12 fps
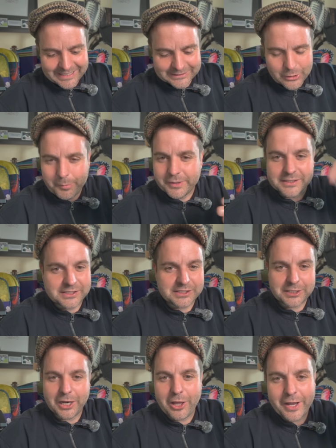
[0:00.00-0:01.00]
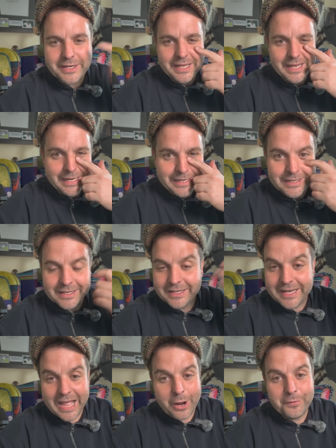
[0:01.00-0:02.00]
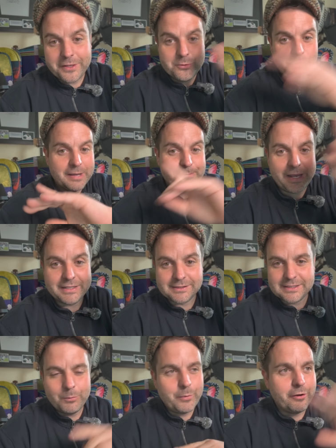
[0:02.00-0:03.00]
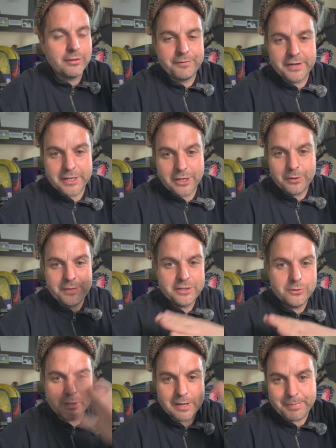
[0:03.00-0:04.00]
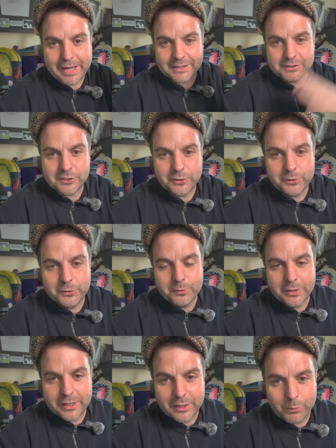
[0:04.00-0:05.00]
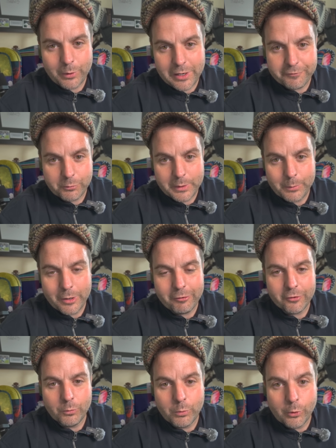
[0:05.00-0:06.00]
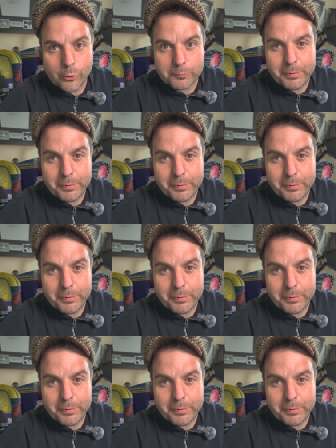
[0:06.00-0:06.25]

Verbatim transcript: So I'm going to slide it in now and then you'll get back somewhere on the video and then you'll get back to uh, wherever we were on the walk.